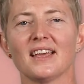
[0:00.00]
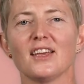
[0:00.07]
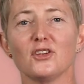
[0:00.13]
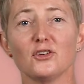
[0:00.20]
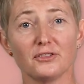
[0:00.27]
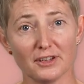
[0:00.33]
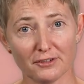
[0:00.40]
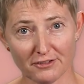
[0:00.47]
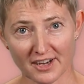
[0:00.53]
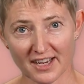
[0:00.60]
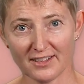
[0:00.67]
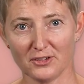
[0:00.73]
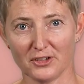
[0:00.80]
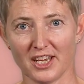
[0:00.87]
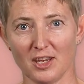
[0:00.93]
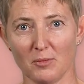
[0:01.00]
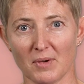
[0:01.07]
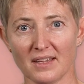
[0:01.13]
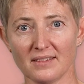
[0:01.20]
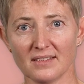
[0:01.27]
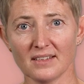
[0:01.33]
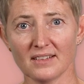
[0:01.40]
you've defined your key
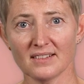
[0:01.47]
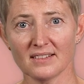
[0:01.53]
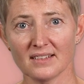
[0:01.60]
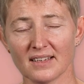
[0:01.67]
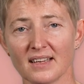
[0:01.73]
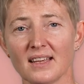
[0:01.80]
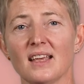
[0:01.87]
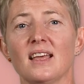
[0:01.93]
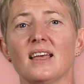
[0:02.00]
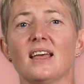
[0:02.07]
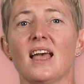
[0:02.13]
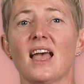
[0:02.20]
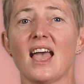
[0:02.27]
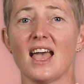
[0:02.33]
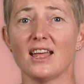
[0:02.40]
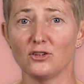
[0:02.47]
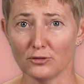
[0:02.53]
message, and